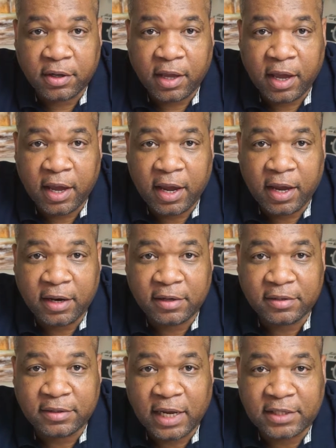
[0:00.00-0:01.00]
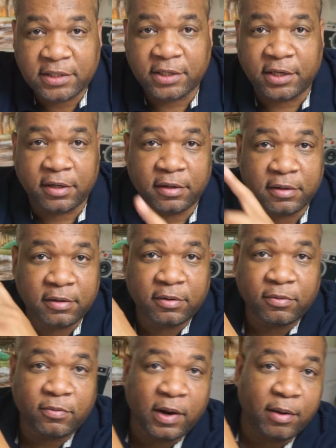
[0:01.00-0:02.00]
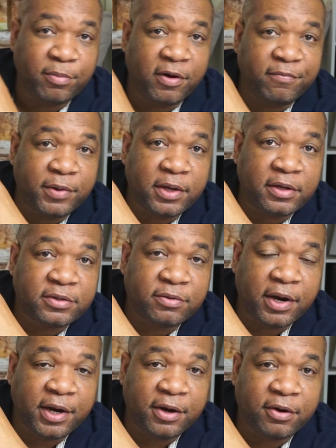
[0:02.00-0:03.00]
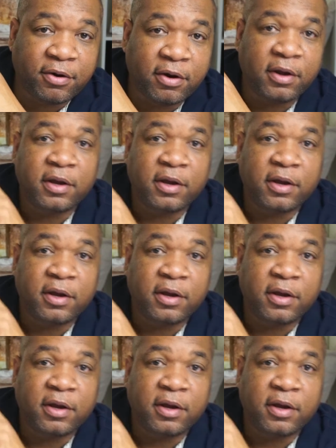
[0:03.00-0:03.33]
and it's actually right above me. It's right here.